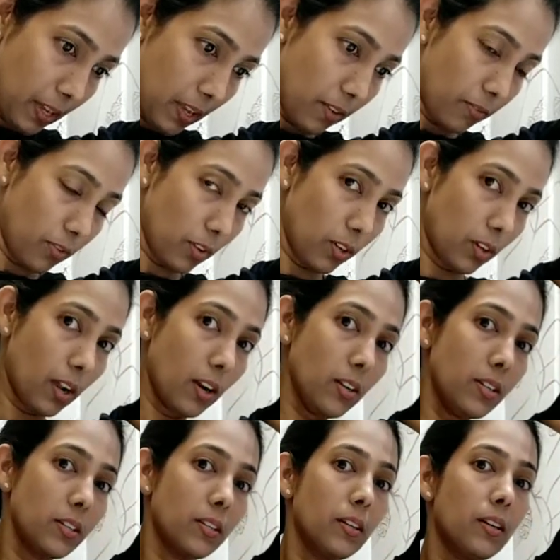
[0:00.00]
If you're
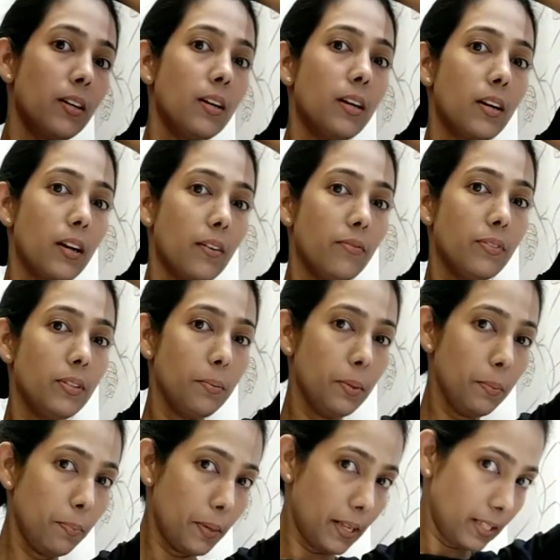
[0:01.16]
not
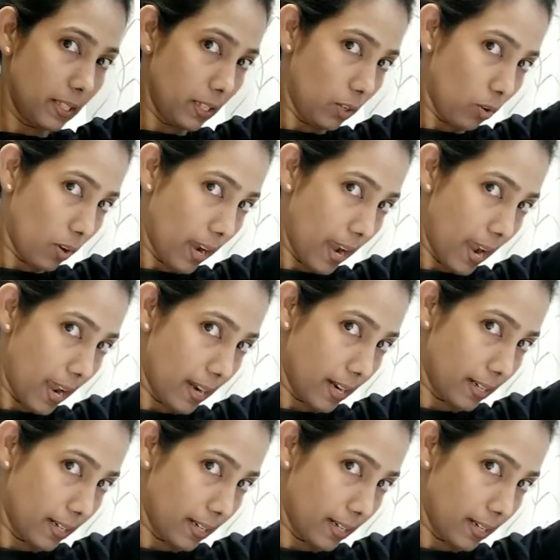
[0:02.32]
comfortable placing your hand